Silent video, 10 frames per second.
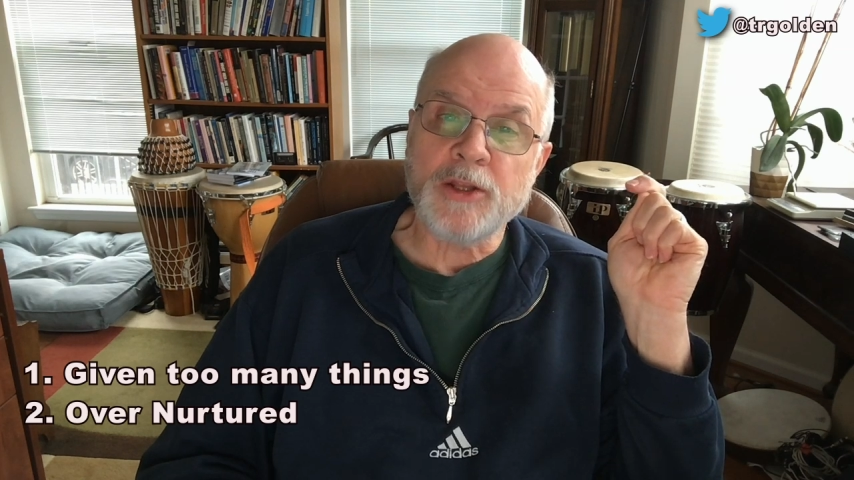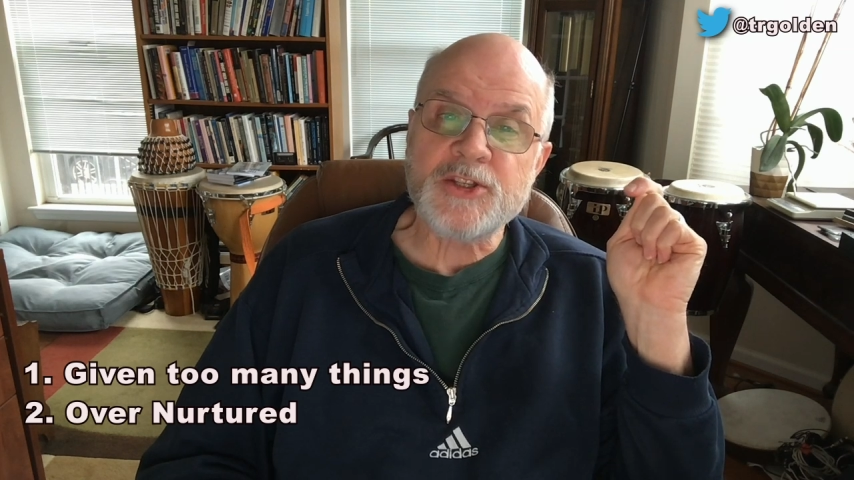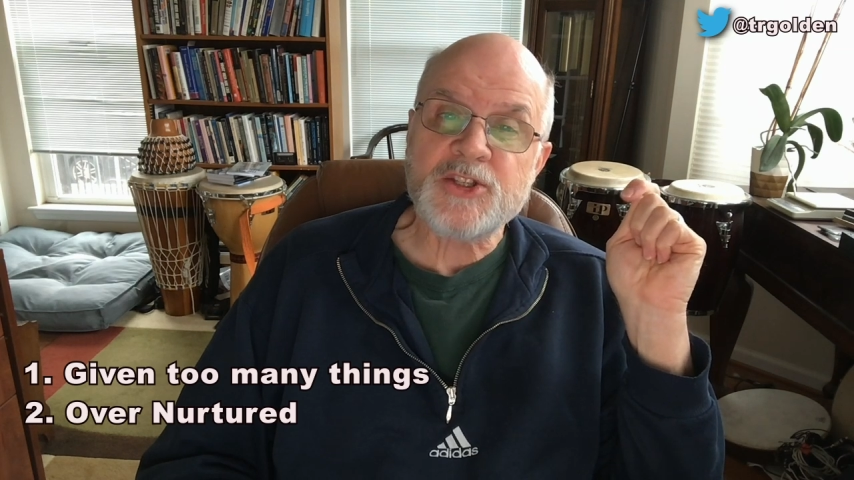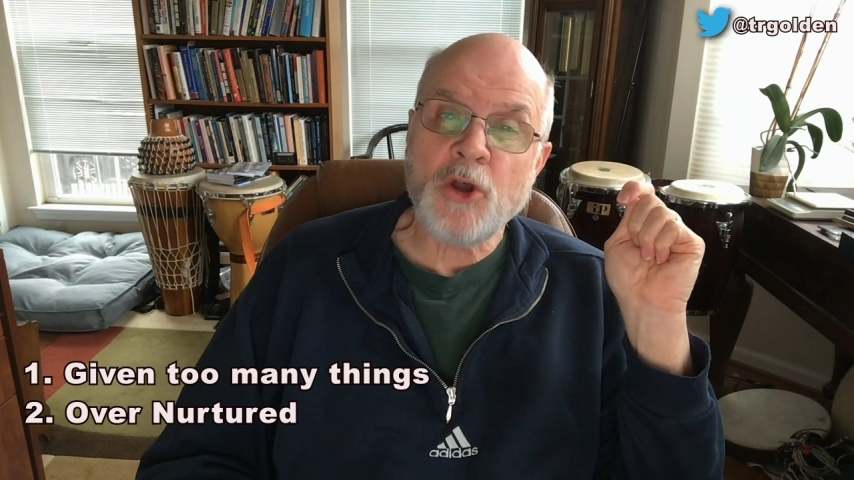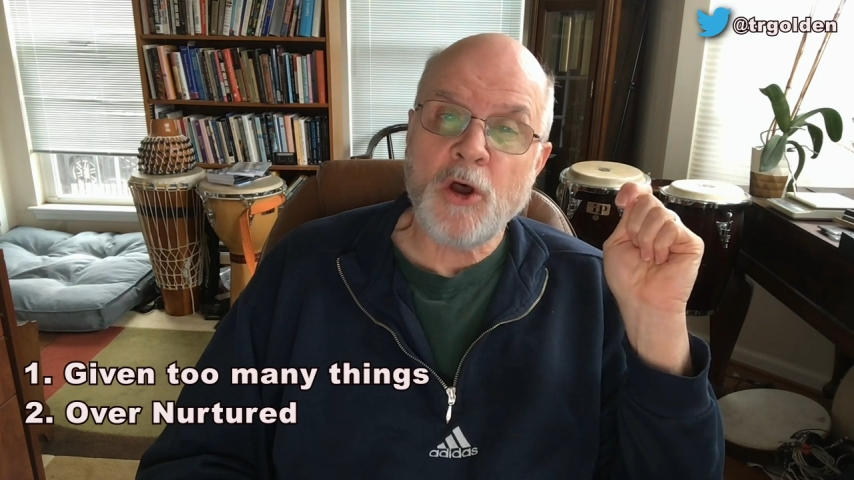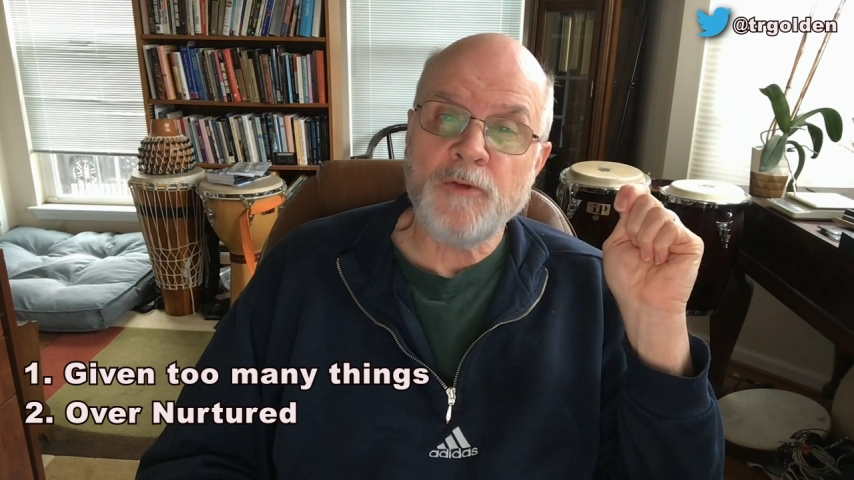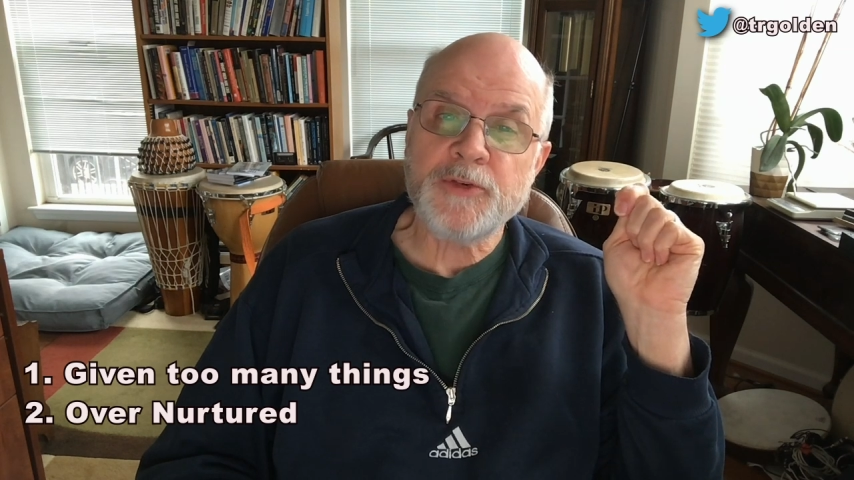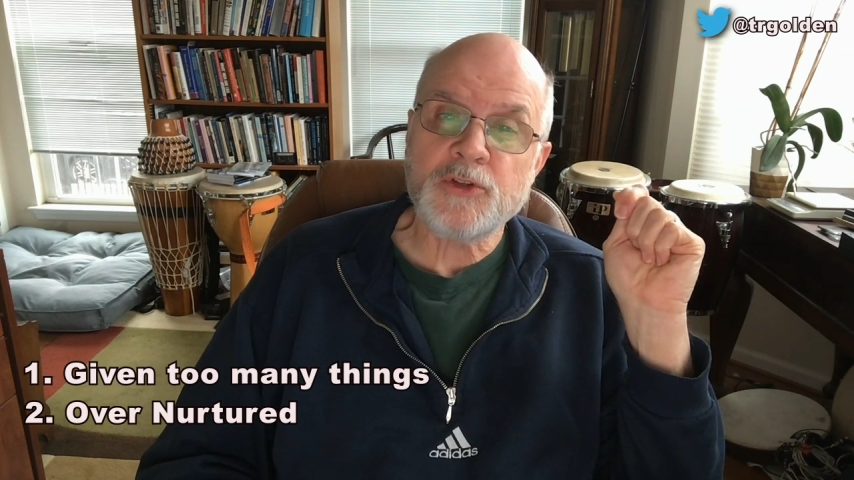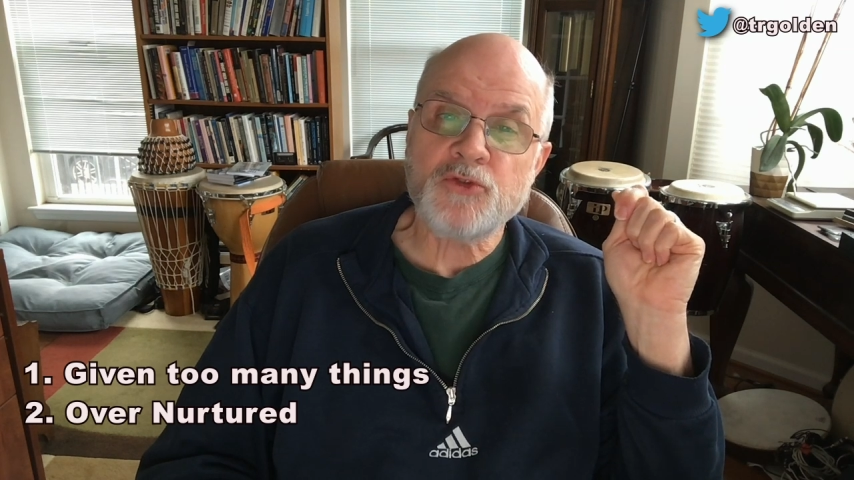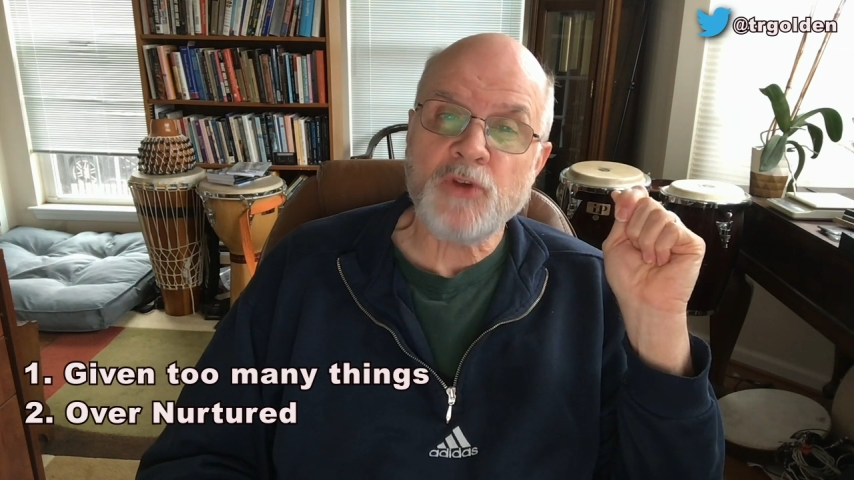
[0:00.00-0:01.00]
soft
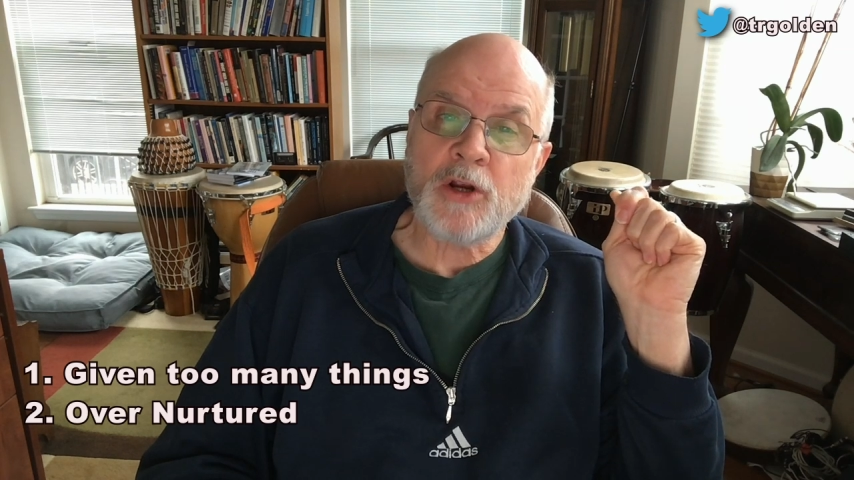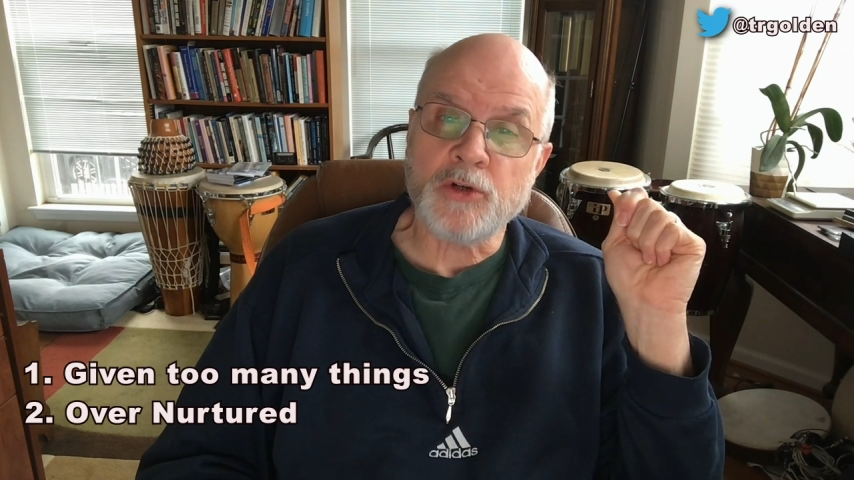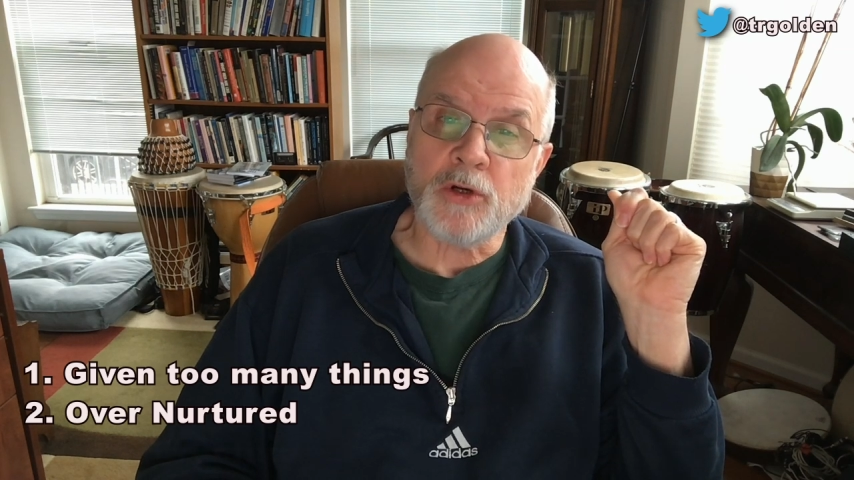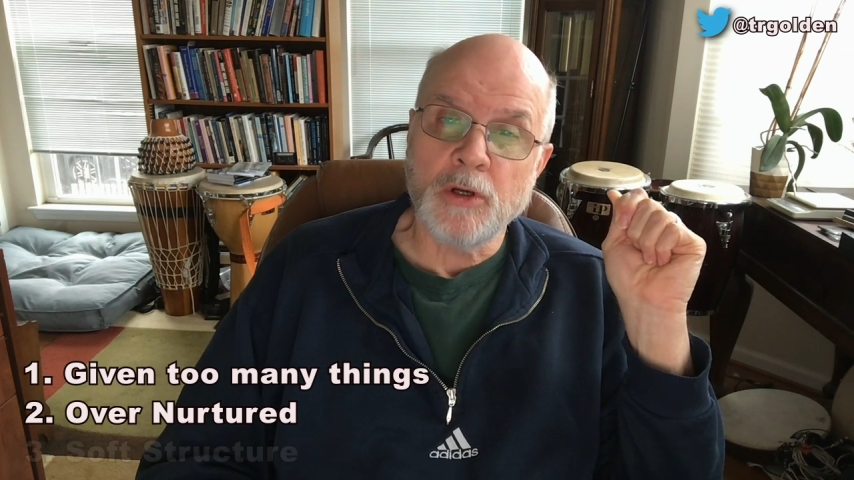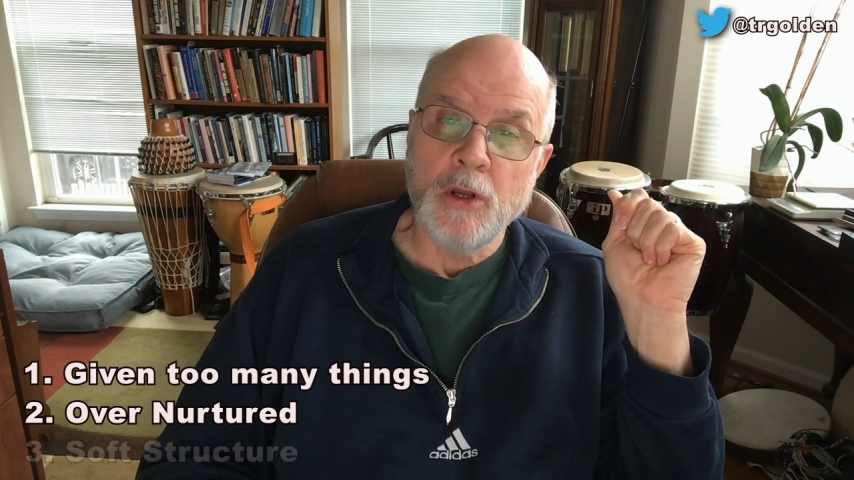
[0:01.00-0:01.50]
structure,